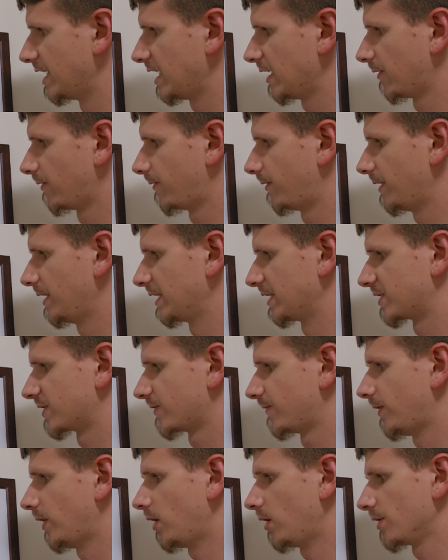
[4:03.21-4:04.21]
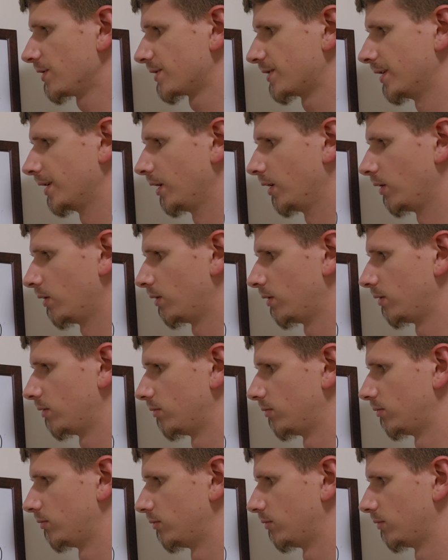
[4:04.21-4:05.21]
if it's false though,
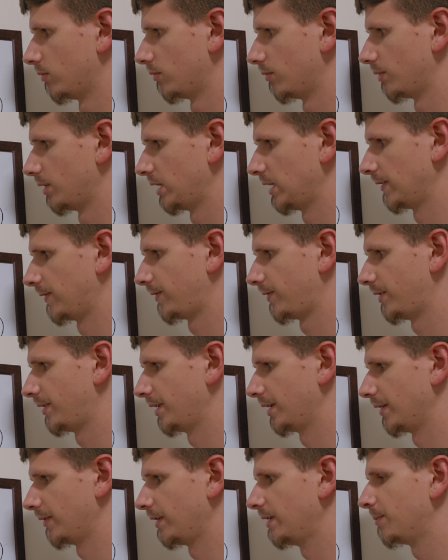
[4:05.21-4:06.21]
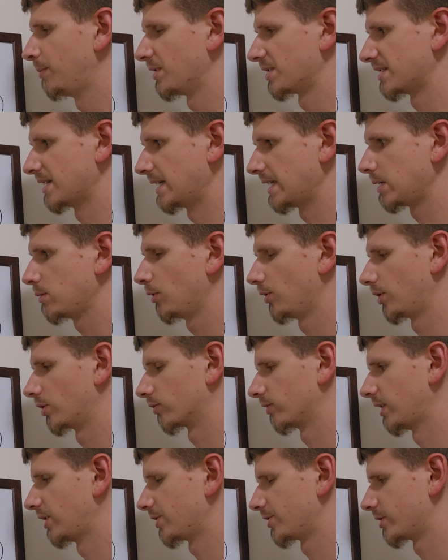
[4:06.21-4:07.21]
if the input's not equal to the
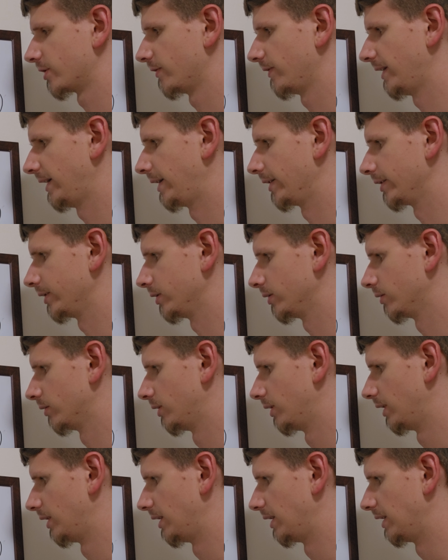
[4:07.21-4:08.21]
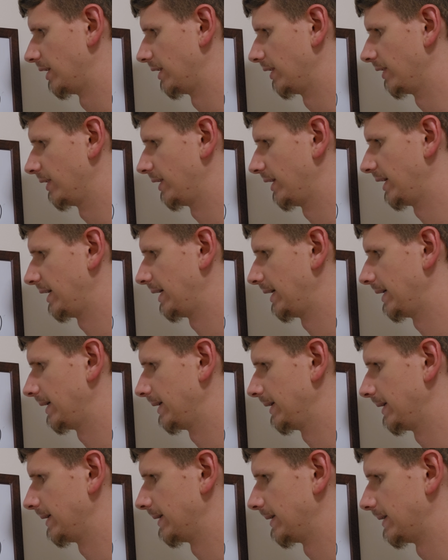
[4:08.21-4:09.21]
register value,
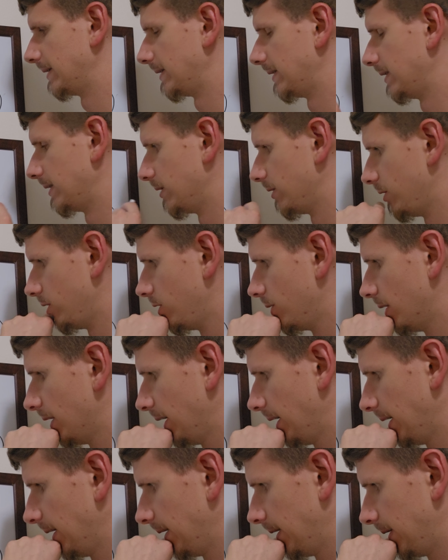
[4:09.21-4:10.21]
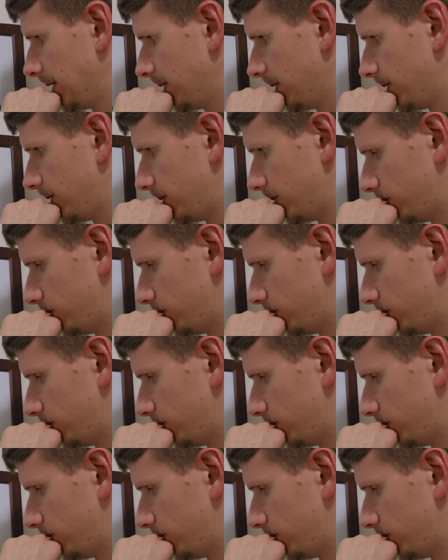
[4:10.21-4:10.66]
then you have,